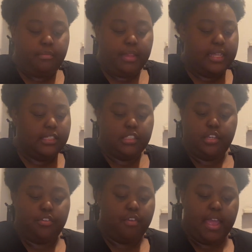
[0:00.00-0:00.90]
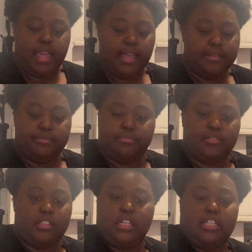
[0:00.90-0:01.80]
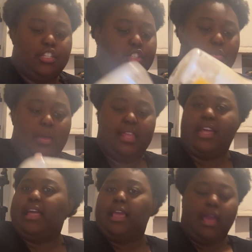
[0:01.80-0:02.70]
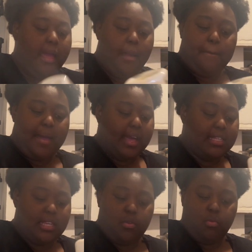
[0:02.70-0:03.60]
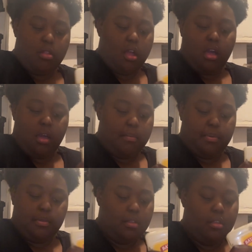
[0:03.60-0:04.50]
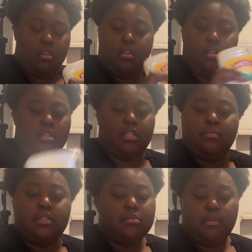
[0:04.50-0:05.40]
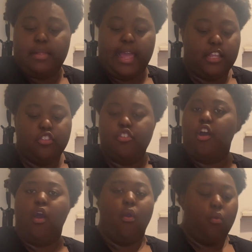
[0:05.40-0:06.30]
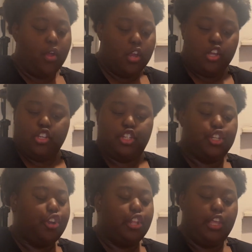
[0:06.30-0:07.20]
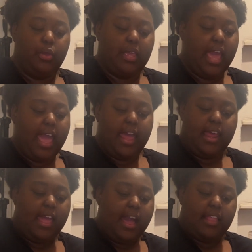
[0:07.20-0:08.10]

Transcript: It's so great. It's just the way that he packs it all up. Sometimes I'm like, no, surely you can't. I